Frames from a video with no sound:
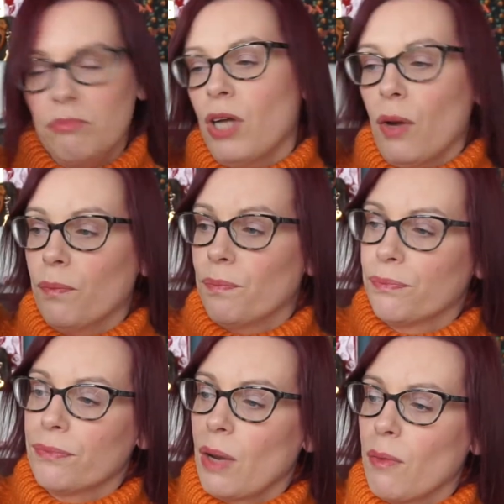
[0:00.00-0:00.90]
No,
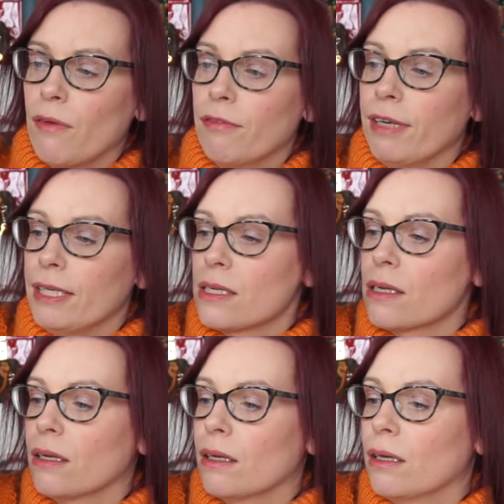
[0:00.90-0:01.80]
that won't fit.
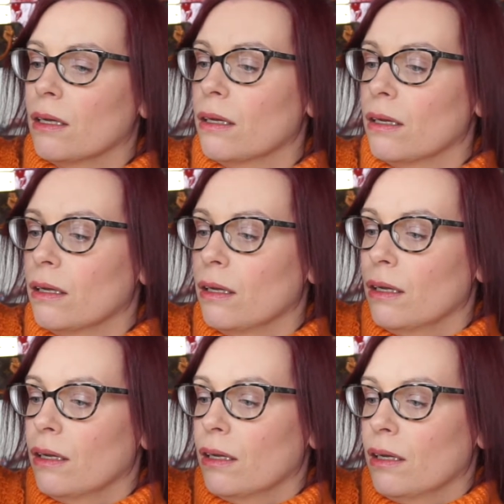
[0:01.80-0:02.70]

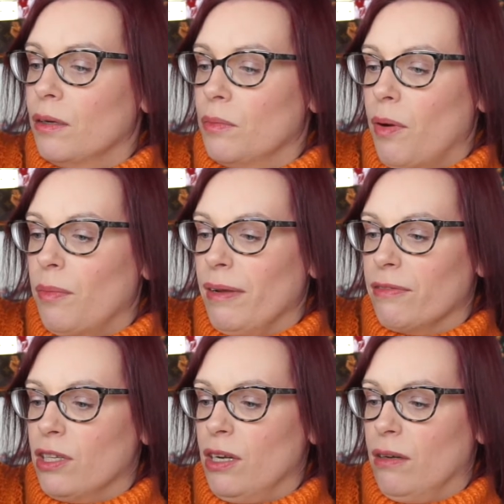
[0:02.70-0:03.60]
Probably
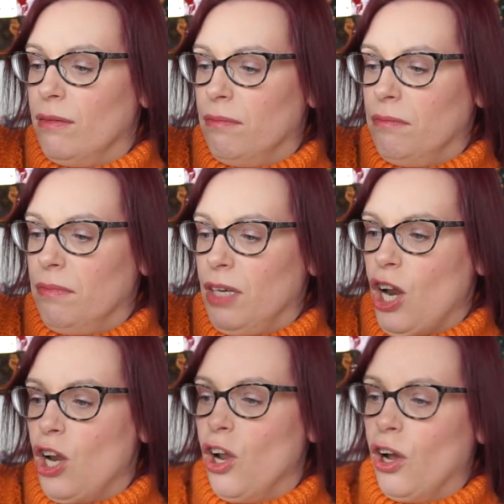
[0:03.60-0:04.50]
have to
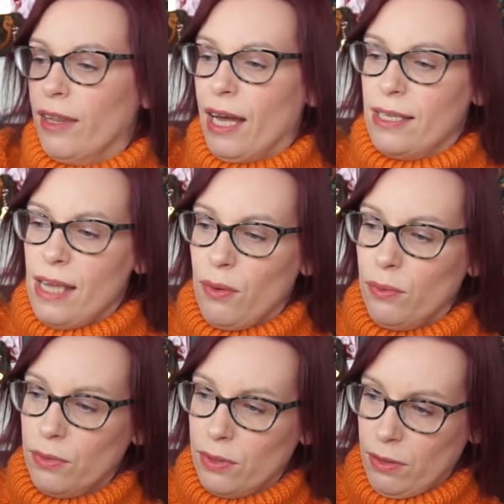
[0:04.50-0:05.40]
lie that
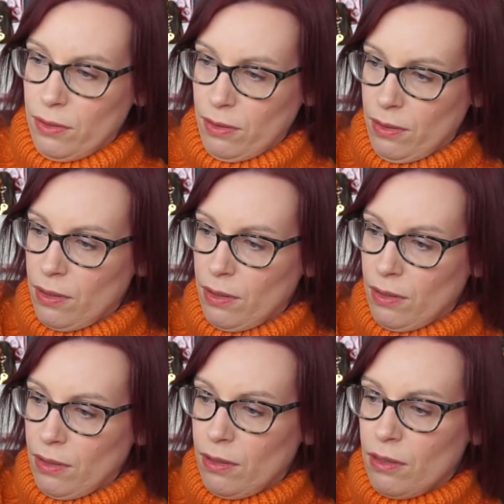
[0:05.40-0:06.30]
down.
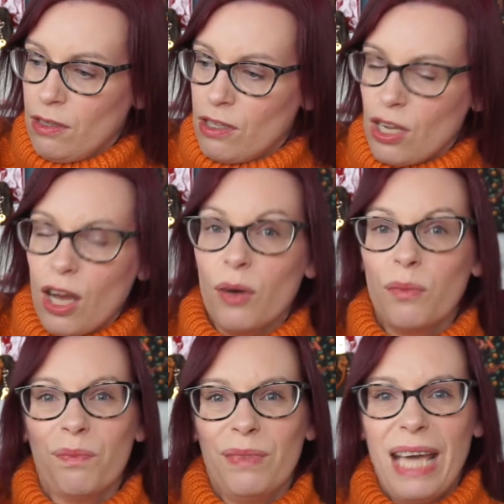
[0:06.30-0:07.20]

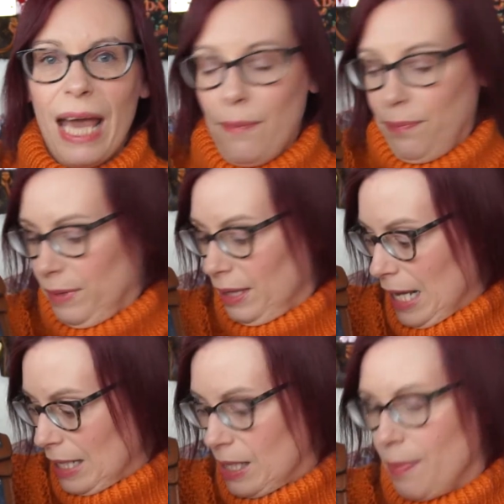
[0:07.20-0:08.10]
So yeah,
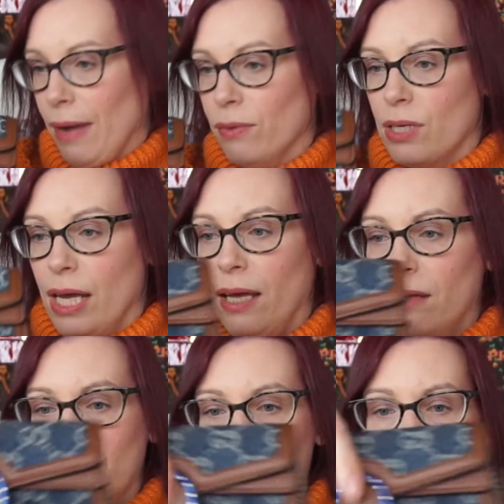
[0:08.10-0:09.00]
that's about it.
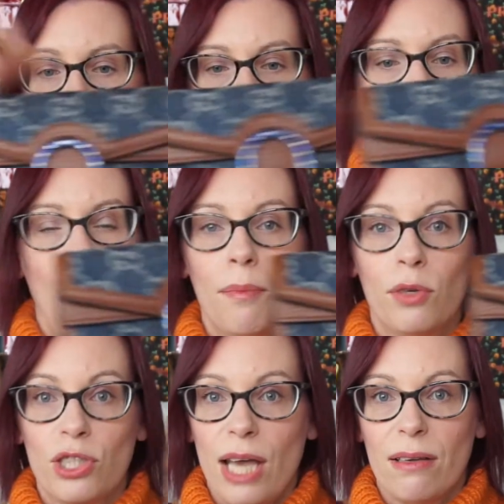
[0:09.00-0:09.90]
There's not
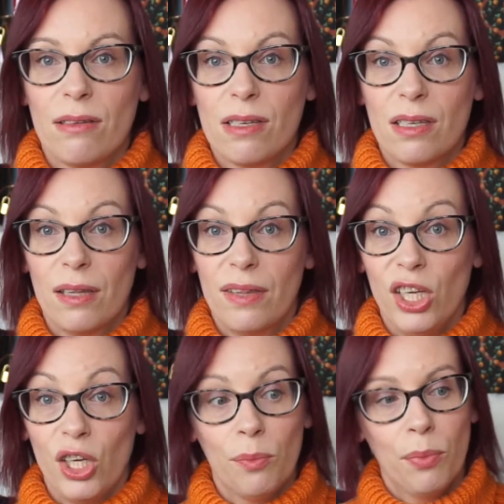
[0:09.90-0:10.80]
much else that
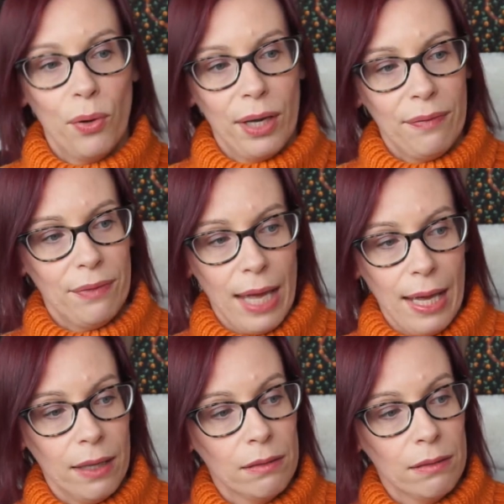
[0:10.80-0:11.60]
you can put in there.